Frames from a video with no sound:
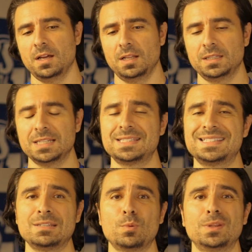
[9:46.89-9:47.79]
uh, let's
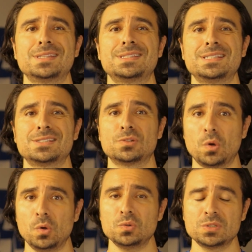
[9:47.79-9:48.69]
see what the season
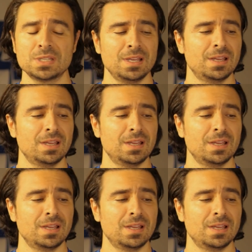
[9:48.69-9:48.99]
holds.